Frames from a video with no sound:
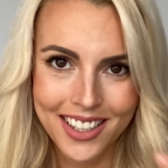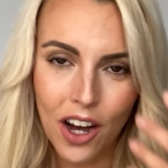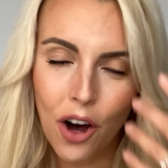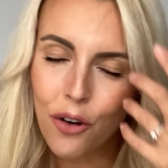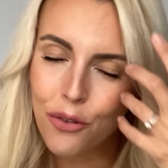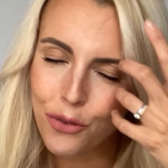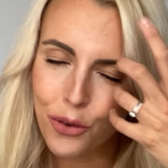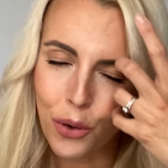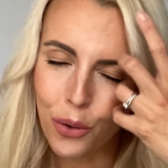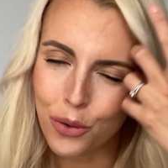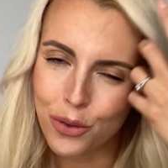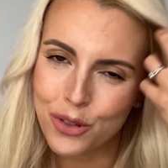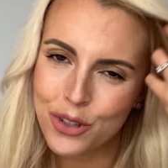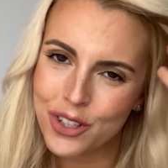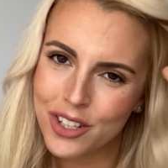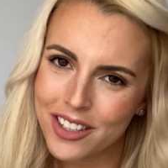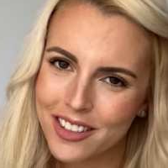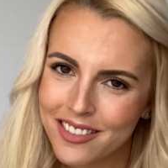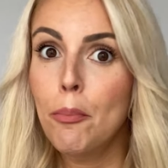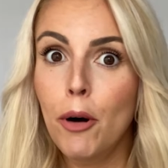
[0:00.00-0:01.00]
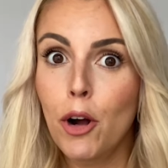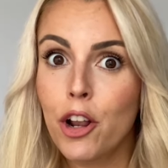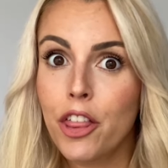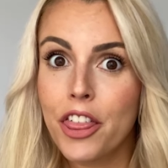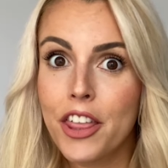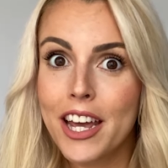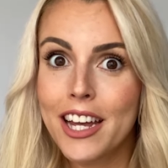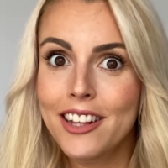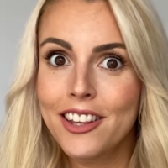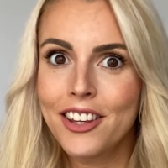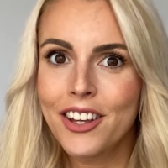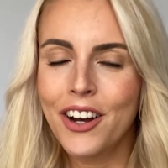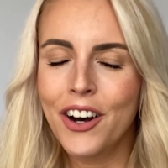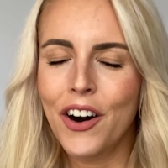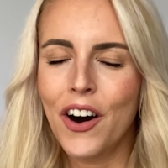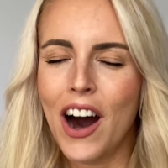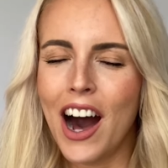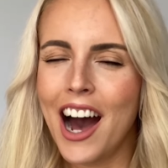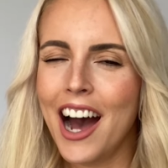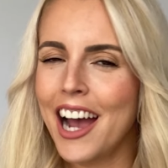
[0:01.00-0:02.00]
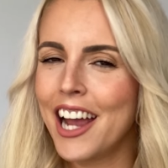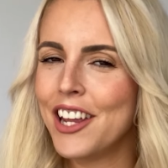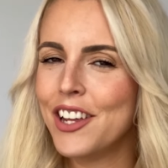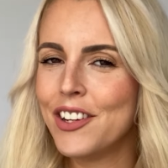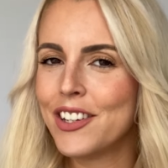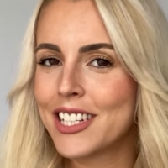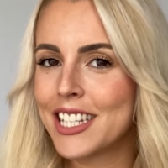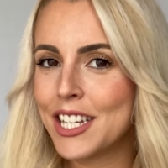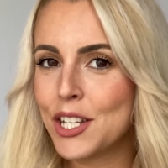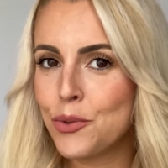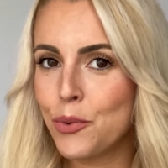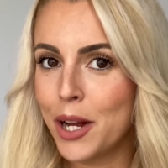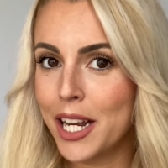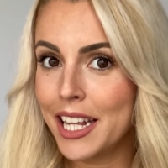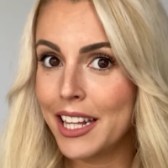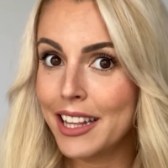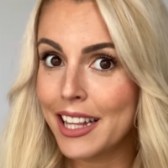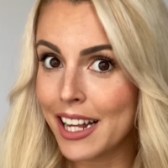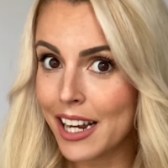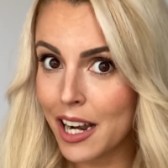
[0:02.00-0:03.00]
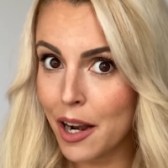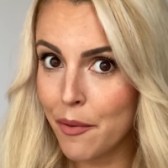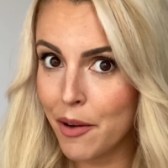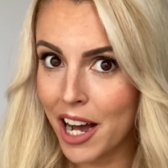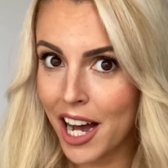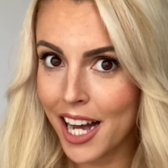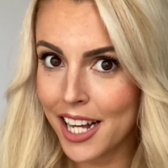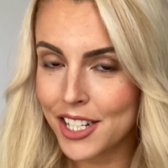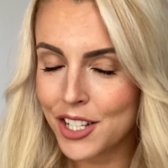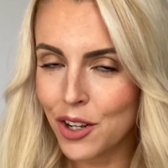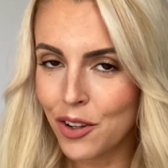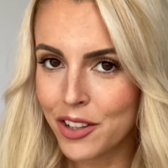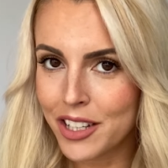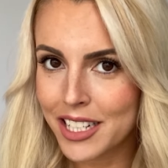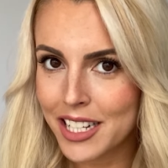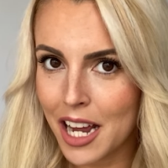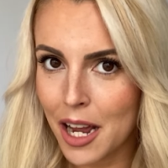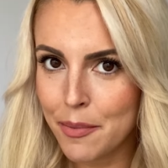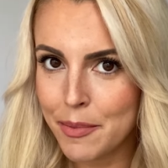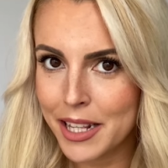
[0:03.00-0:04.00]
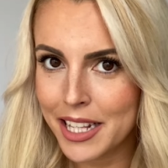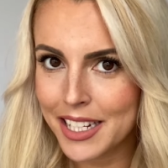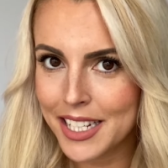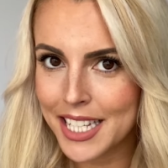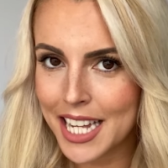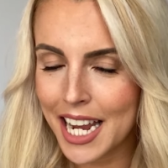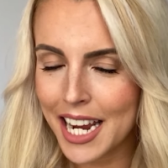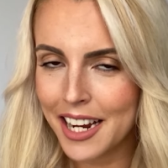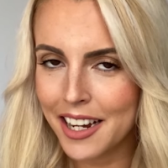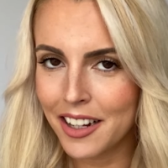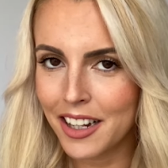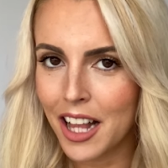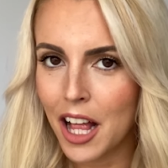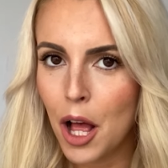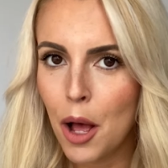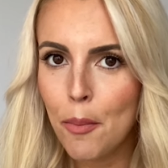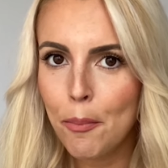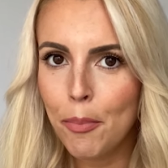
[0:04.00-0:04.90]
Of course. Por ciento. I use this one in the rebajas all the time, in the sale.